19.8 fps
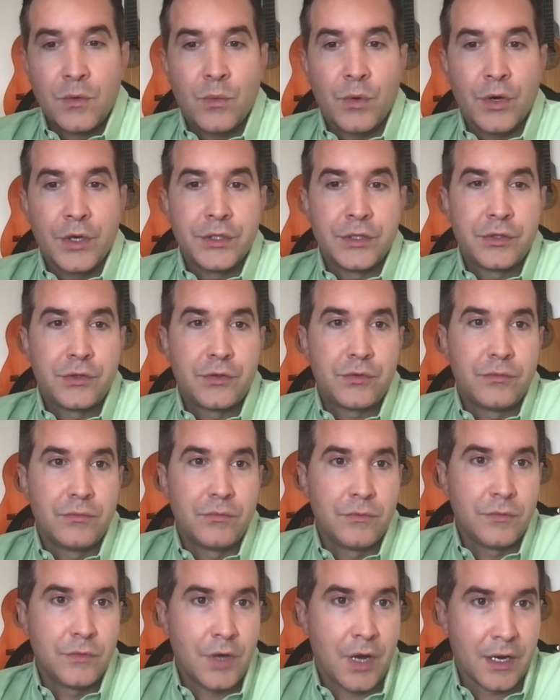Was
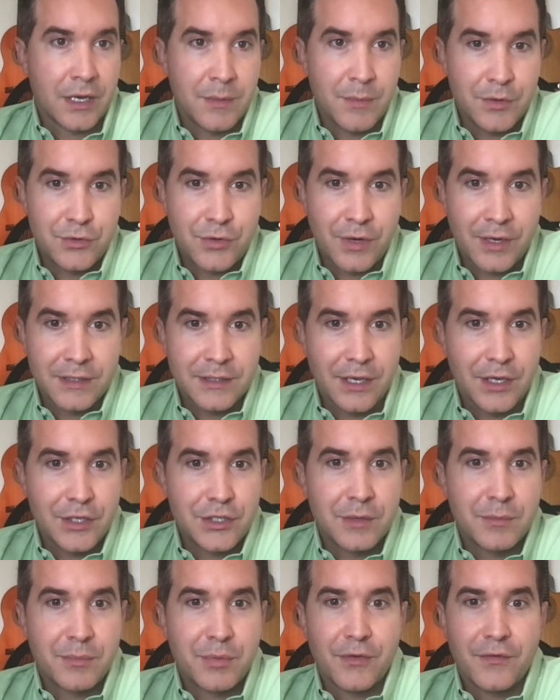document
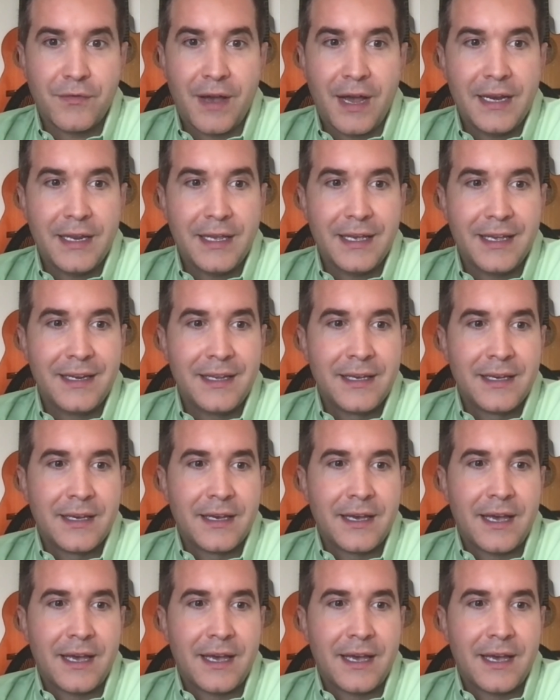translation provided?